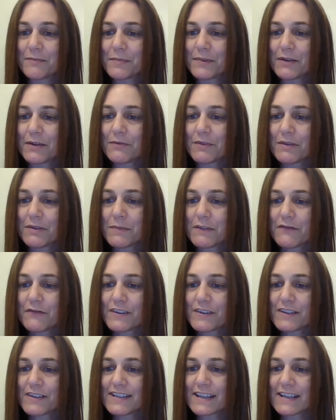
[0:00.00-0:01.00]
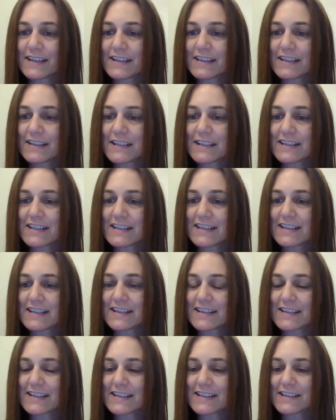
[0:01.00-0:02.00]
Bear with me for a second.
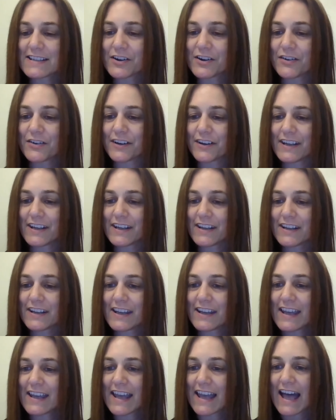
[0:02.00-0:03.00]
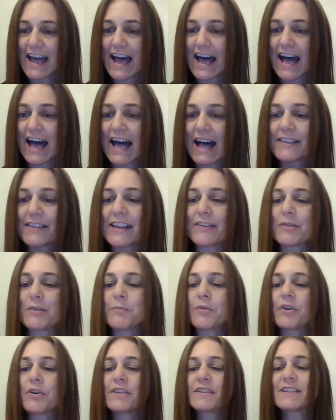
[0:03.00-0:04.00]
Sorry. The
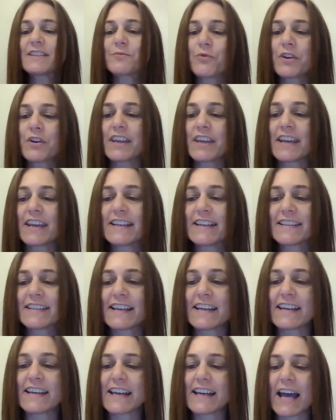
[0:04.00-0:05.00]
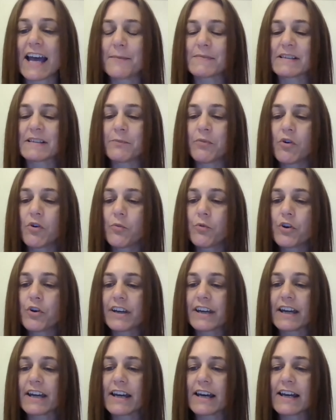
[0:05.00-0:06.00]
person is working as a support
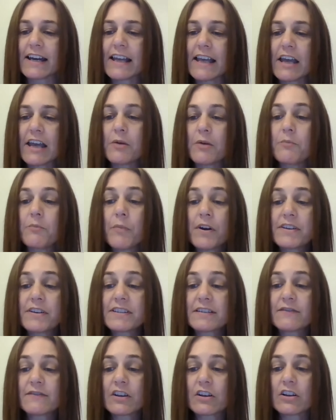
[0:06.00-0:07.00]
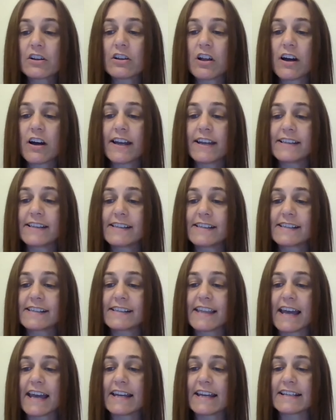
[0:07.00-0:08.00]
worker. Most of the clients
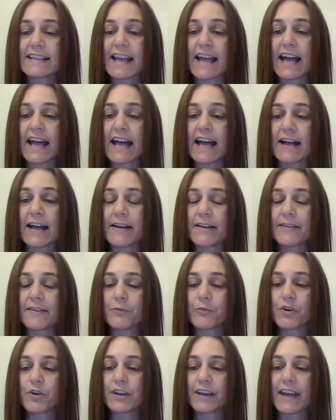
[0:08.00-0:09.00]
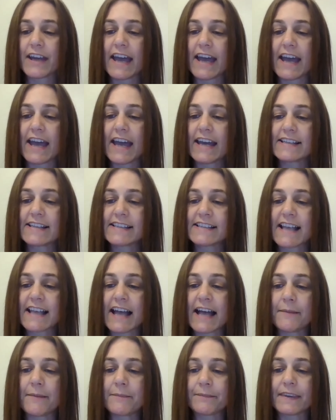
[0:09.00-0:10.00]
that the worker has
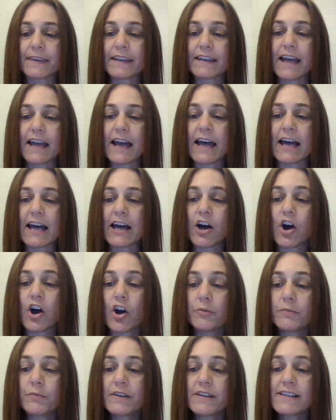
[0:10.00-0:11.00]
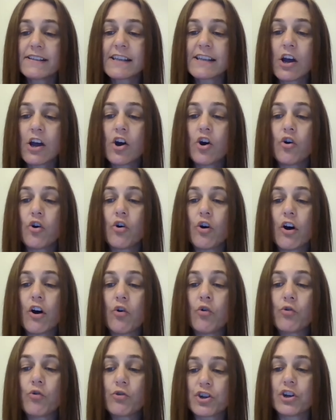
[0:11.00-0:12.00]
are homeless
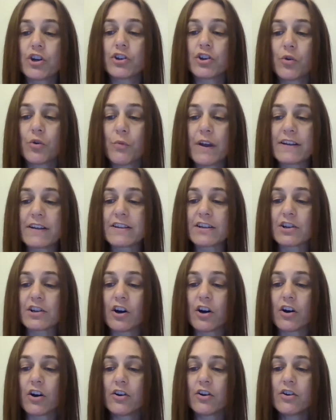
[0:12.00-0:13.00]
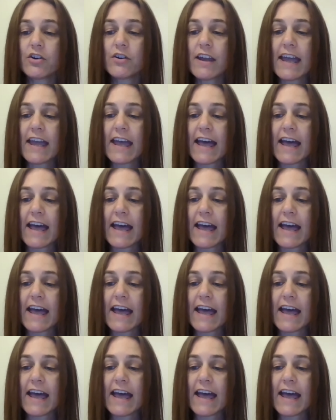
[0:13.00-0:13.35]
or don't know where to go.